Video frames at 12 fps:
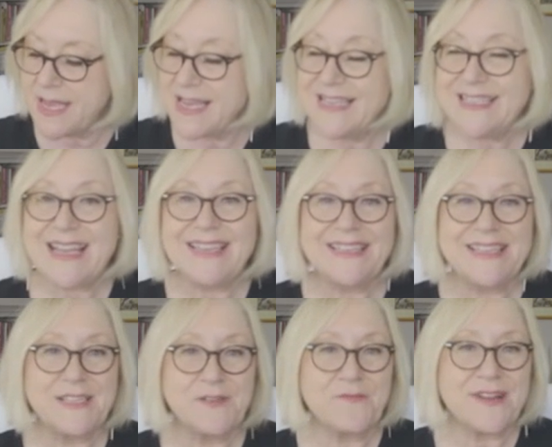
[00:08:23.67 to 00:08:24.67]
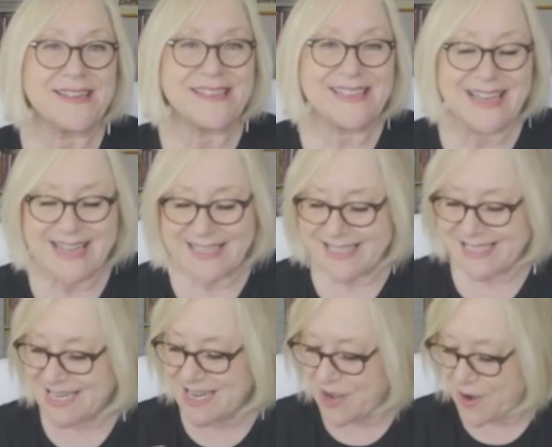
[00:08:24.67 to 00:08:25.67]
Take it as it resonates.
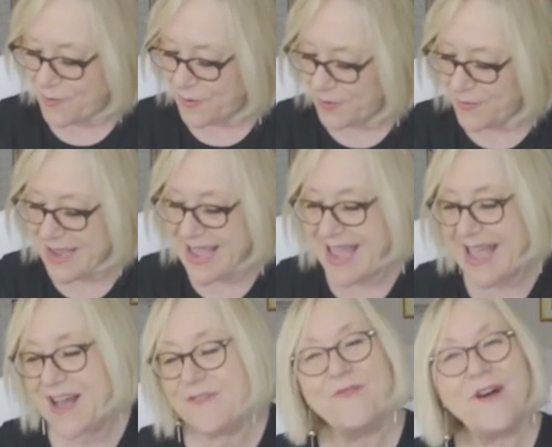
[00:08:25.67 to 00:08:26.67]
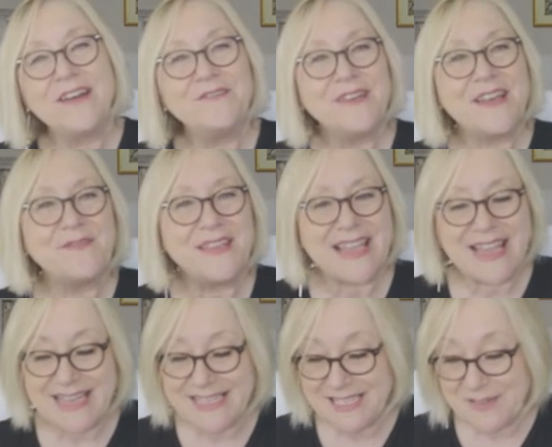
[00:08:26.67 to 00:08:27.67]
What do we have? Why do we have the
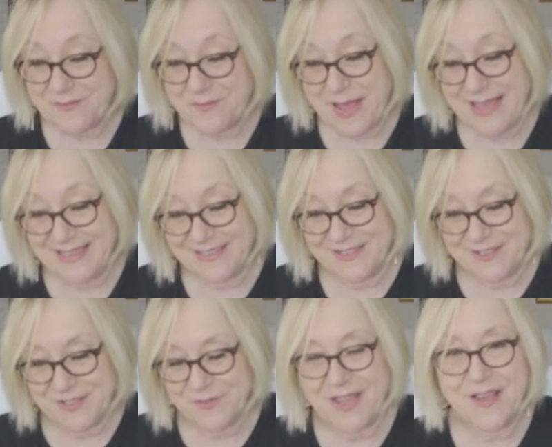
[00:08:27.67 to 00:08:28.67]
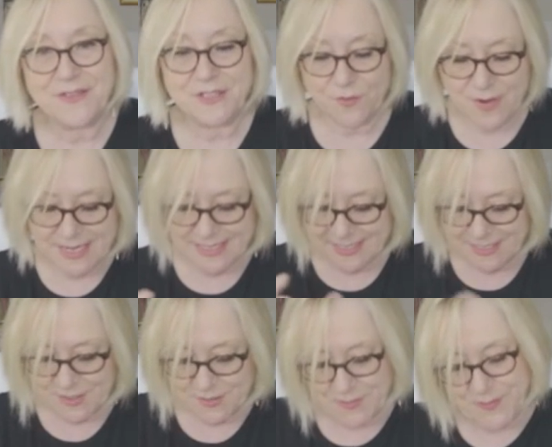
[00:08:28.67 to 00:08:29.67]
Ace of Pentacles? We have it twice
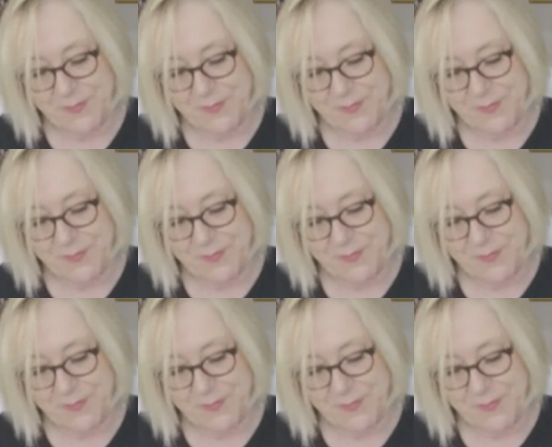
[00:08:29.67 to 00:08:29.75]
too.